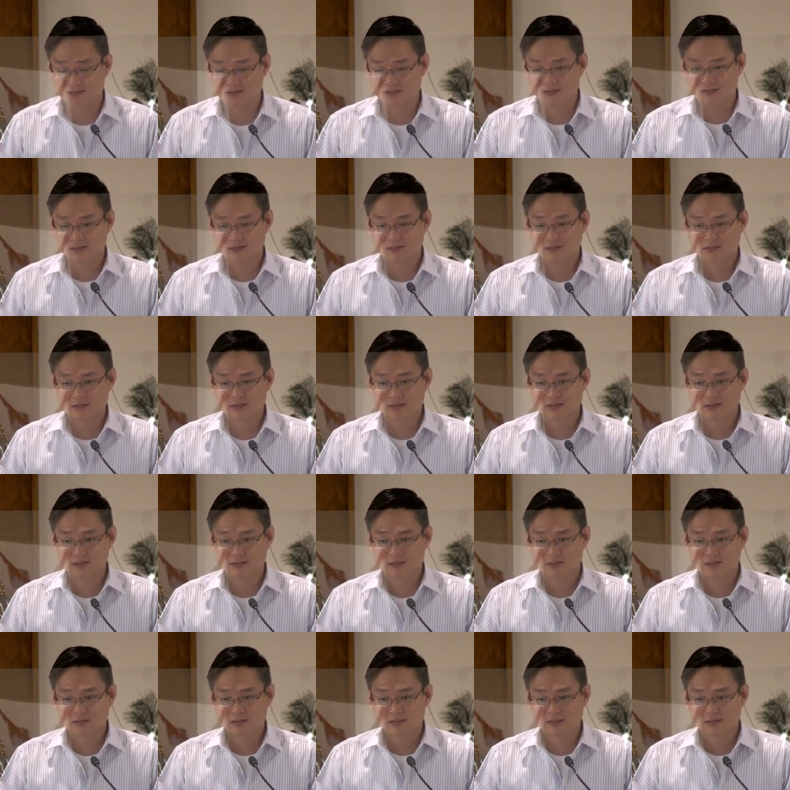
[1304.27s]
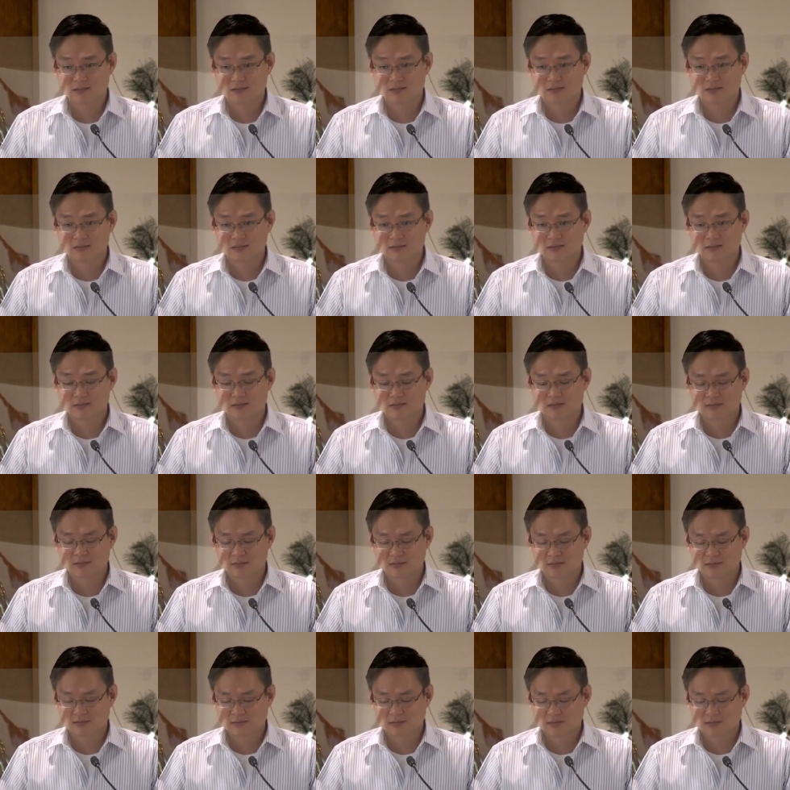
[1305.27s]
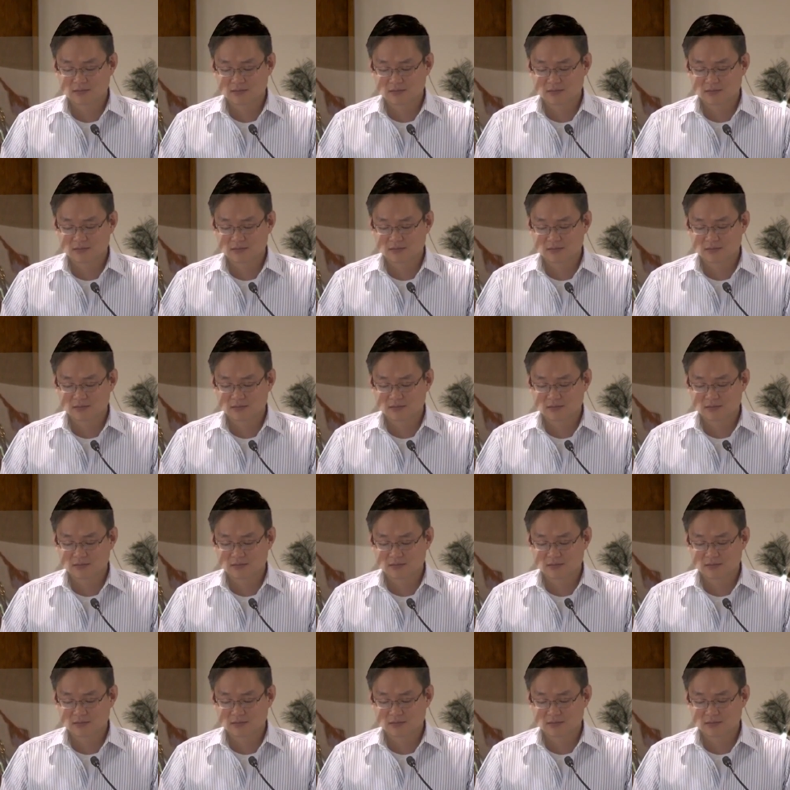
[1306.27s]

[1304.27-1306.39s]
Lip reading: No one is speaking in this clip.